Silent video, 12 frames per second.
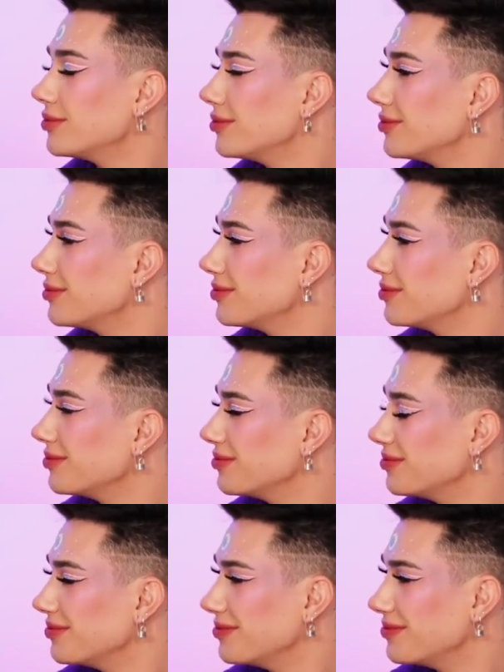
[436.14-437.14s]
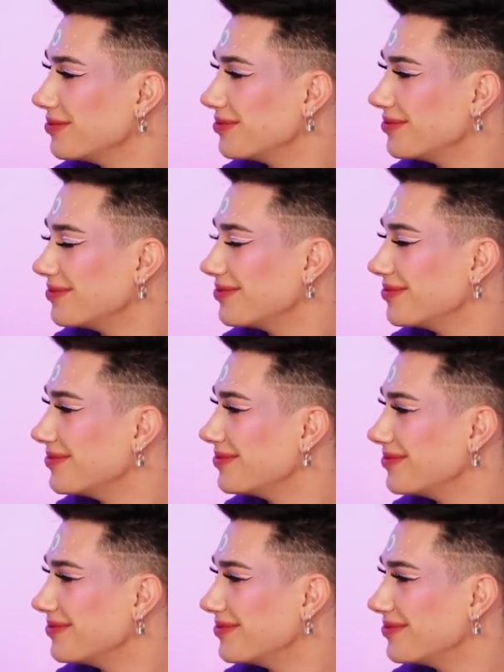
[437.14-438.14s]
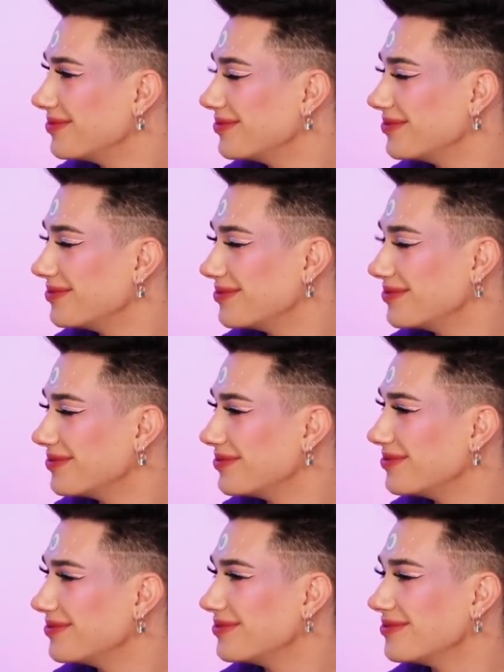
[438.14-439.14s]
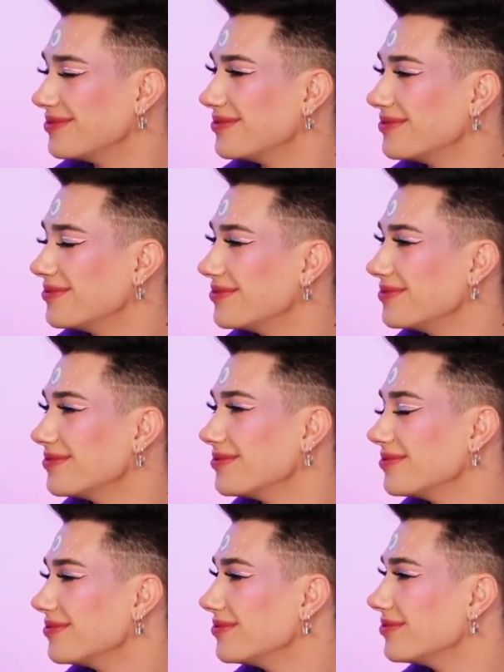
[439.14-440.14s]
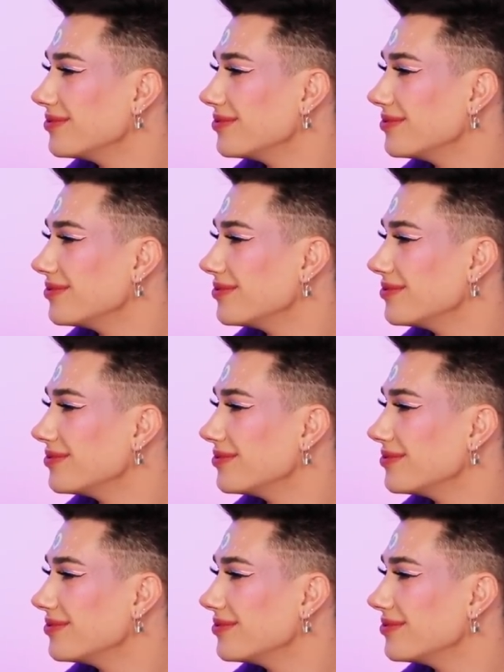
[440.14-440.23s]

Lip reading: [no speech]